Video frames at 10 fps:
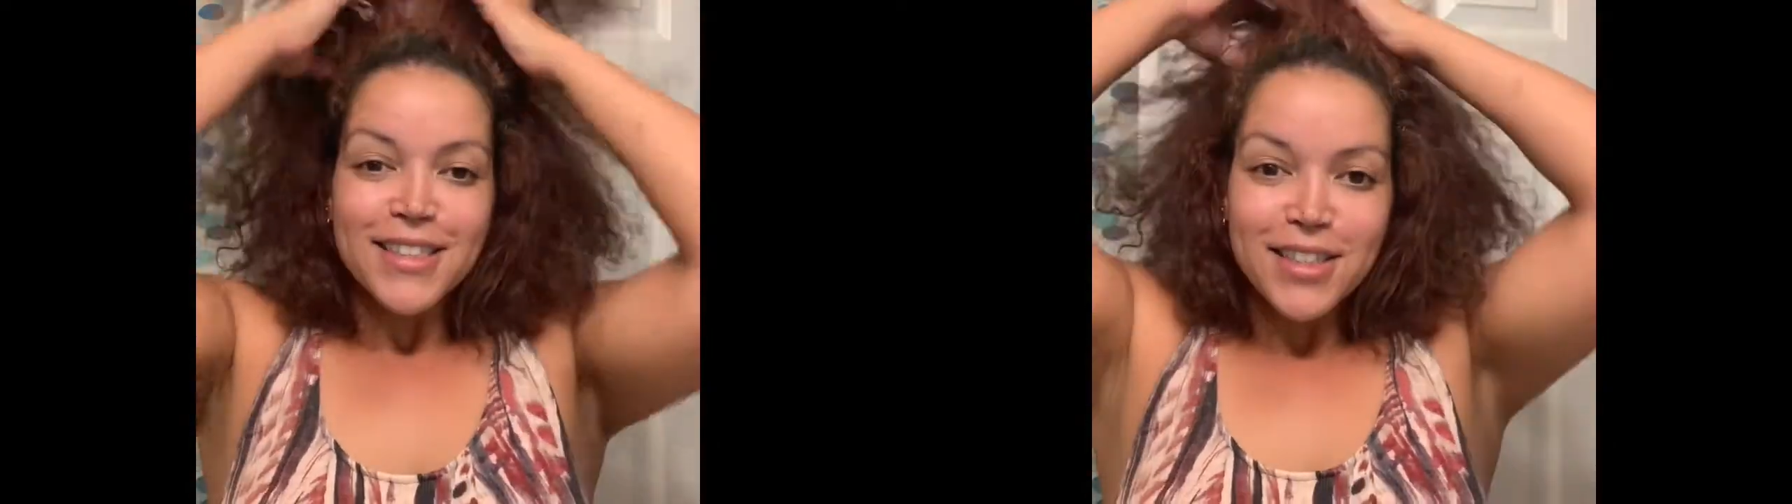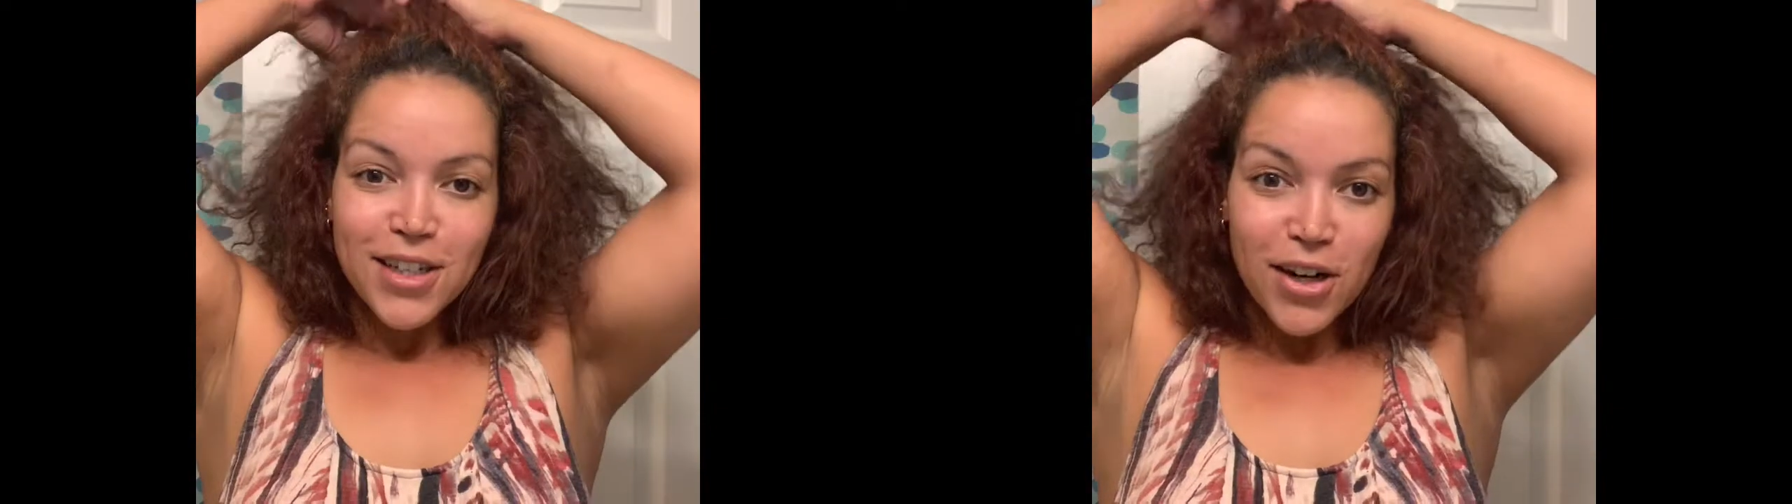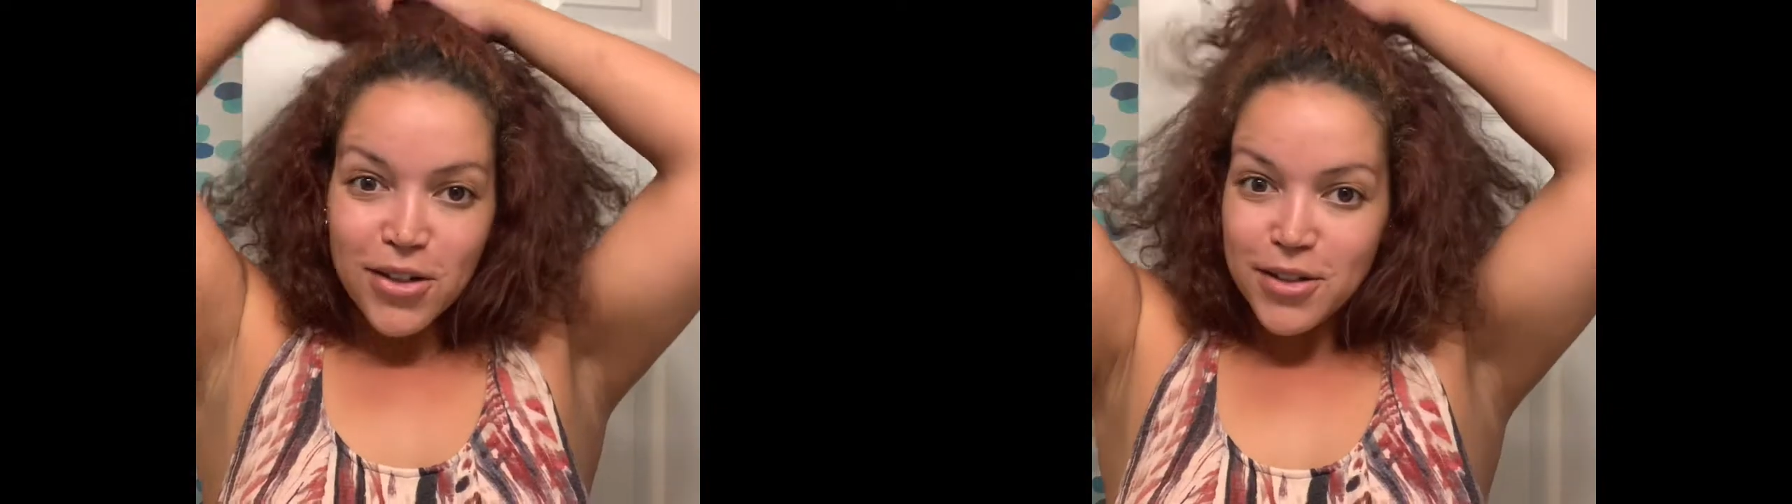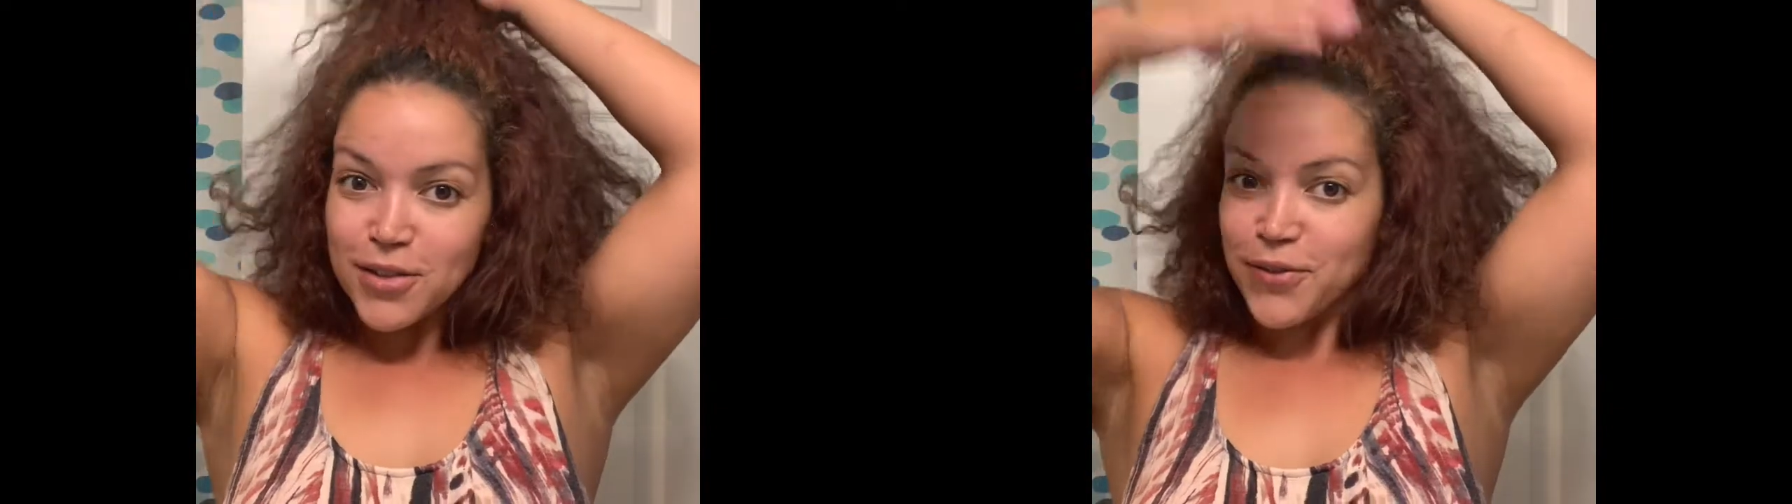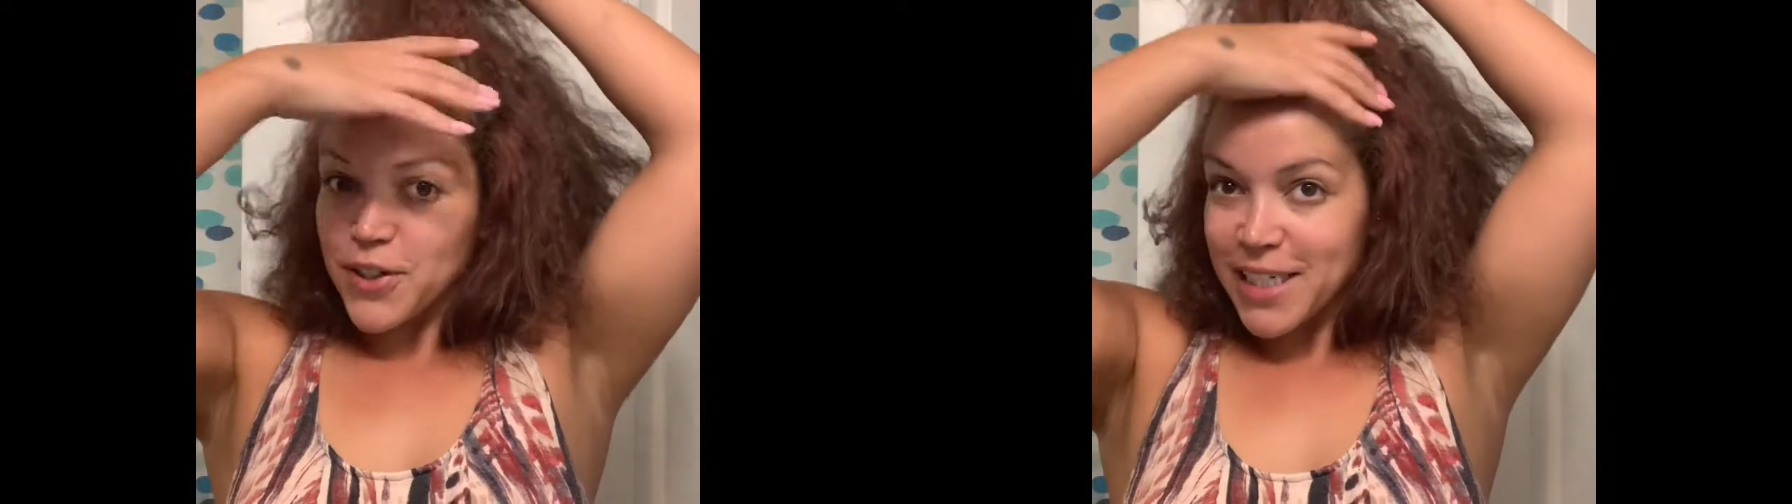Curls
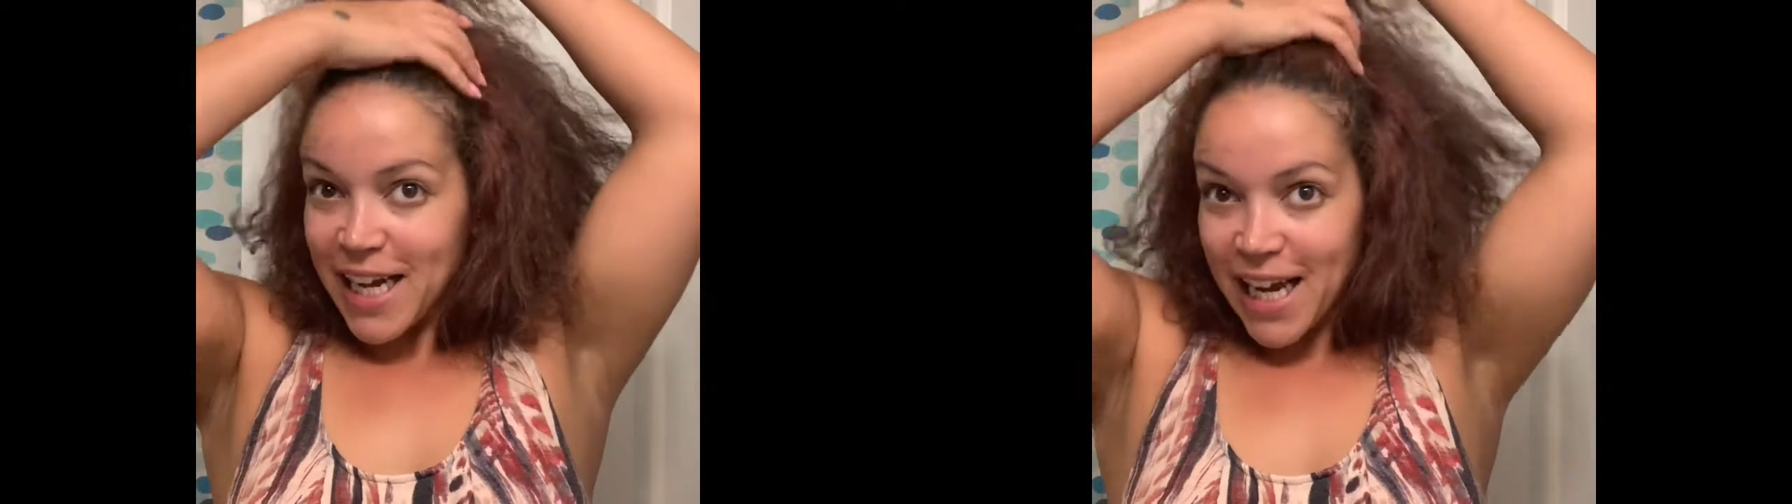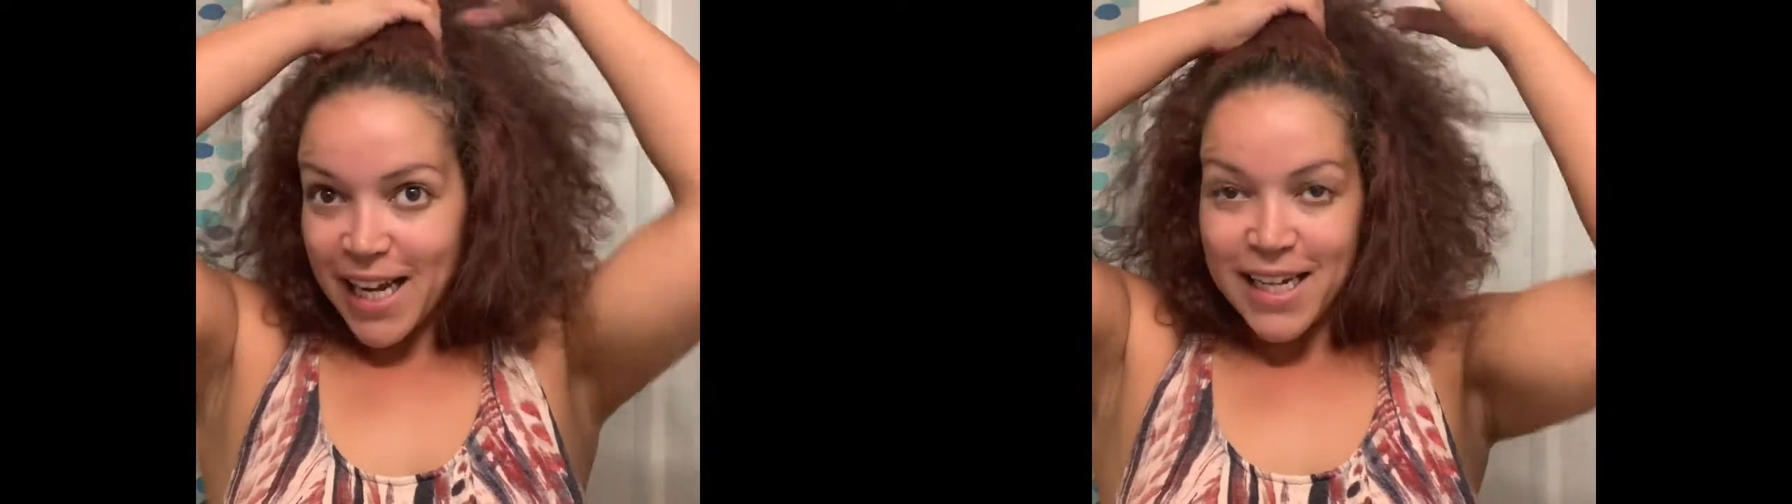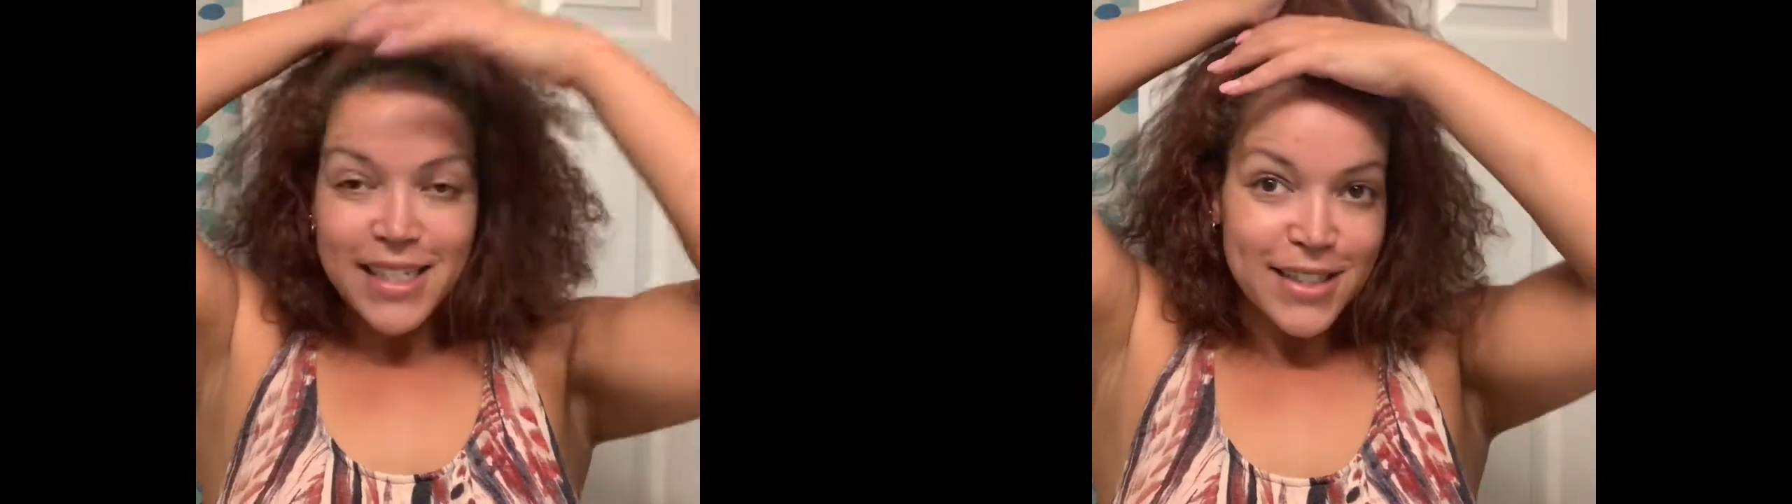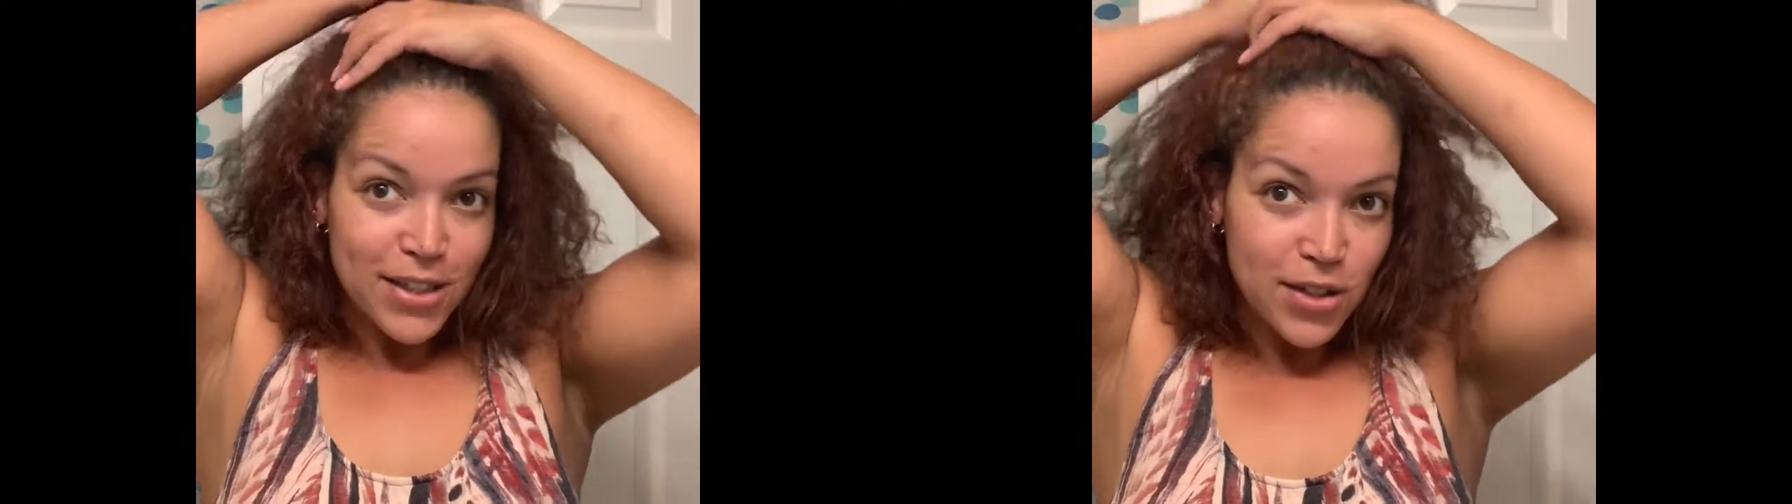for days.